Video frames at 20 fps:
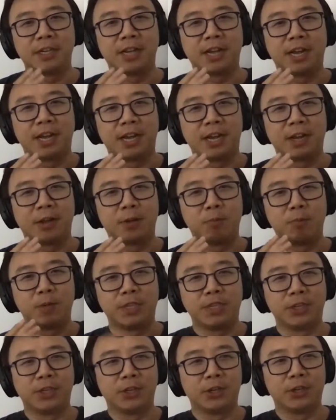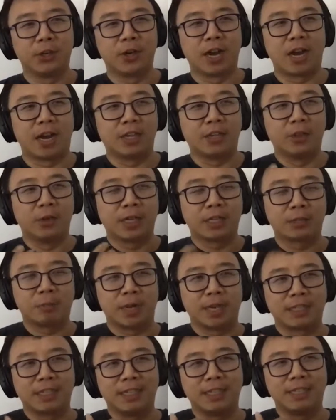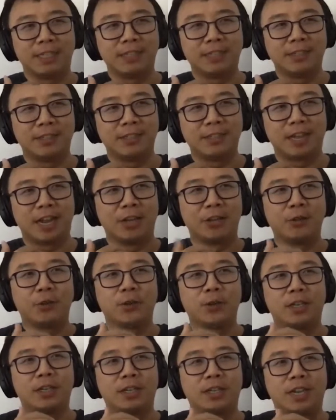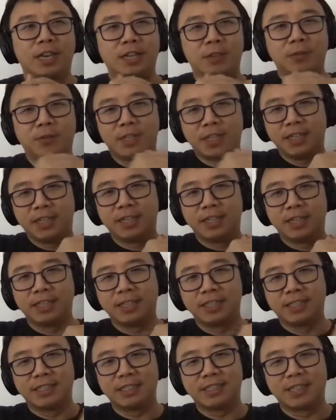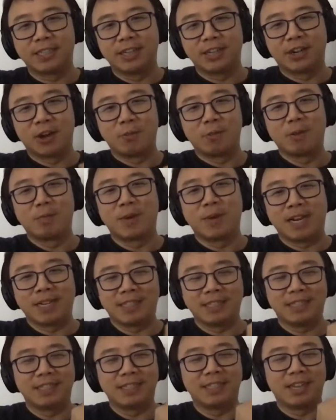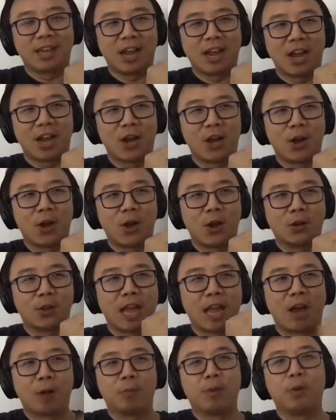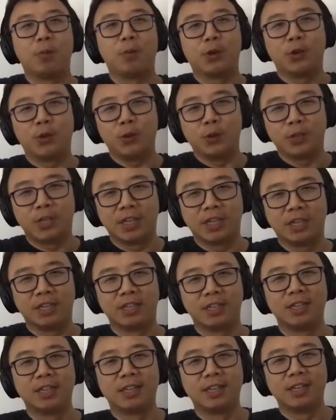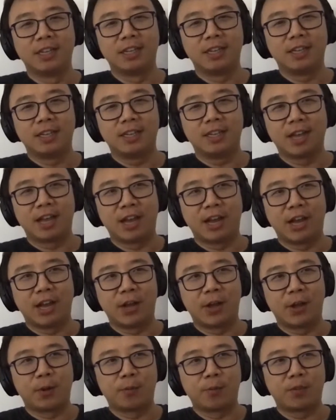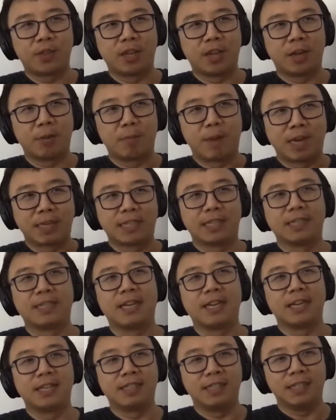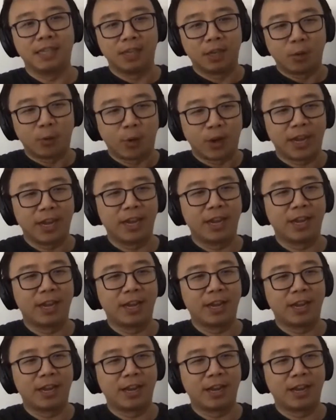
Mateo, are you kind of seeing this is the common pattern on how people using multi-tenancy in a way